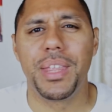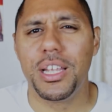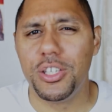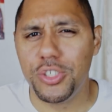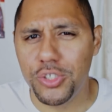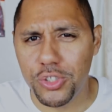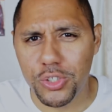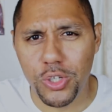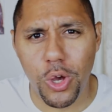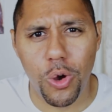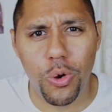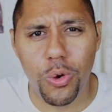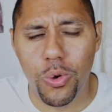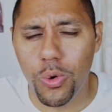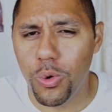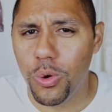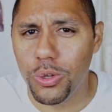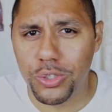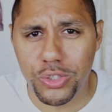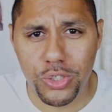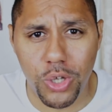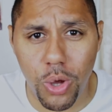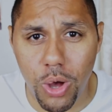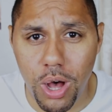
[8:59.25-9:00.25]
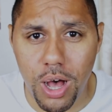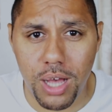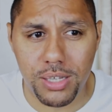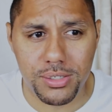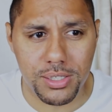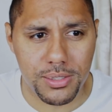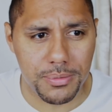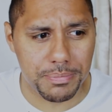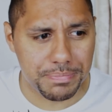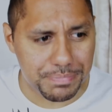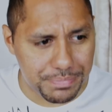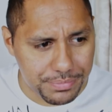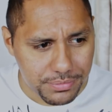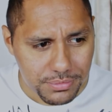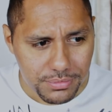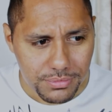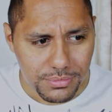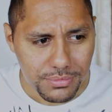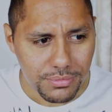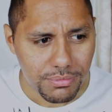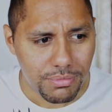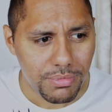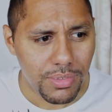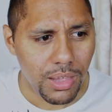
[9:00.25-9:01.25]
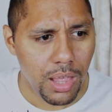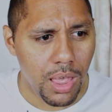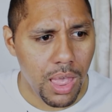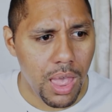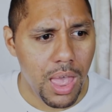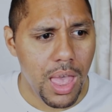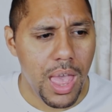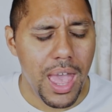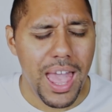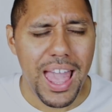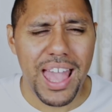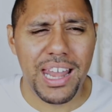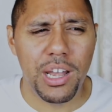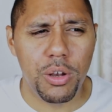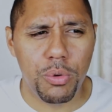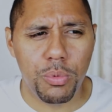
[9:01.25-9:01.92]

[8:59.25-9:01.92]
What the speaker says: So cool, so awesome. And